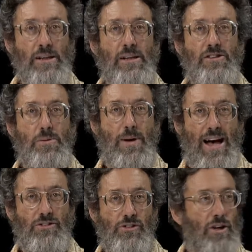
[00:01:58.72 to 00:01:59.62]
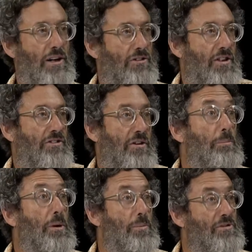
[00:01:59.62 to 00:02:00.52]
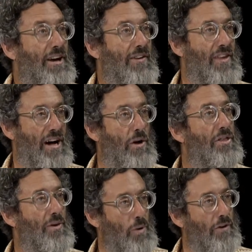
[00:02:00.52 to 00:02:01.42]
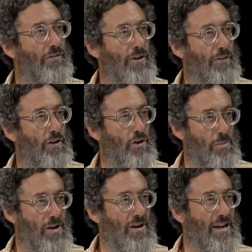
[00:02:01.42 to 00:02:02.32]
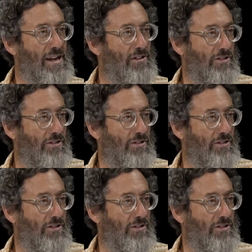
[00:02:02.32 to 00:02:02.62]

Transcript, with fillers: to pass laws that simply protect the health and welfare of the community and its